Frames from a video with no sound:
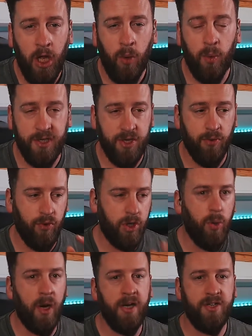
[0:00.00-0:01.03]
which
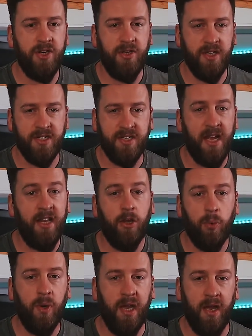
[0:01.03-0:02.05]
requires you to send
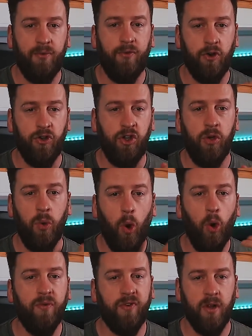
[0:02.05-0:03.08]
away for new
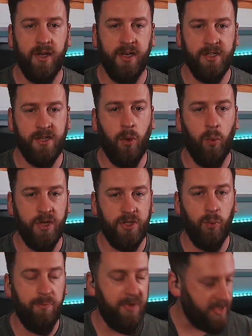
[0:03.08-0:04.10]
overlays which
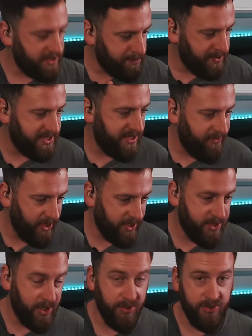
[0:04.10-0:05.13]
would be specific
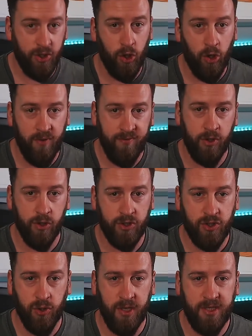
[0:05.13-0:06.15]
to the DAW of your
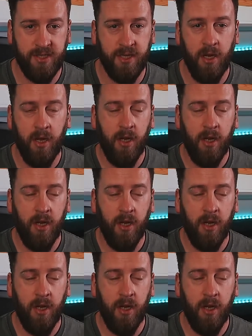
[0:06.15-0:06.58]
choice.